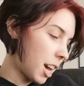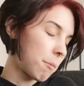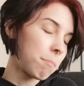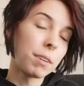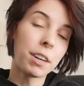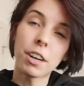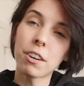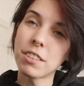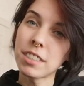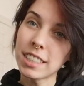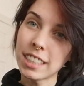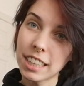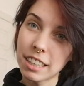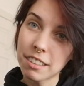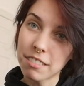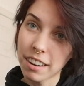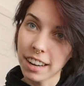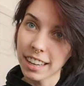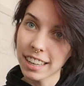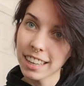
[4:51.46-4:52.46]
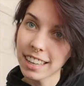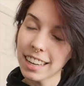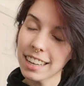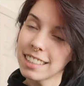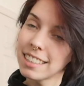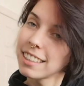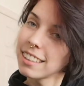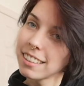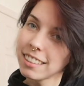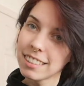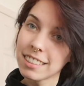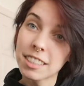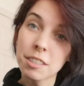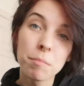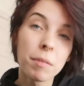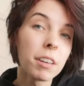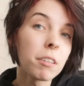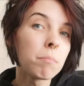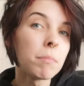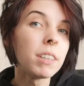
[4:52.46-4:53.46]
I'm gonna go see if I can get Dylan to
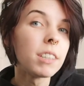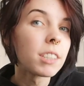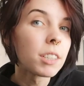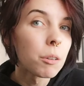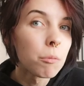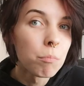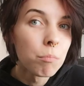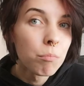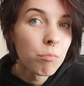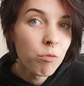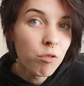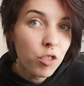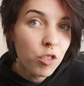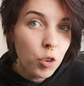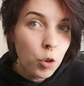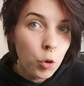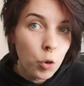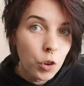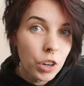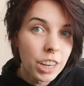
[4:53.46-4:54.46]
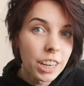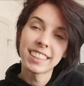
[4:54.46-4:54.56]
make me some food,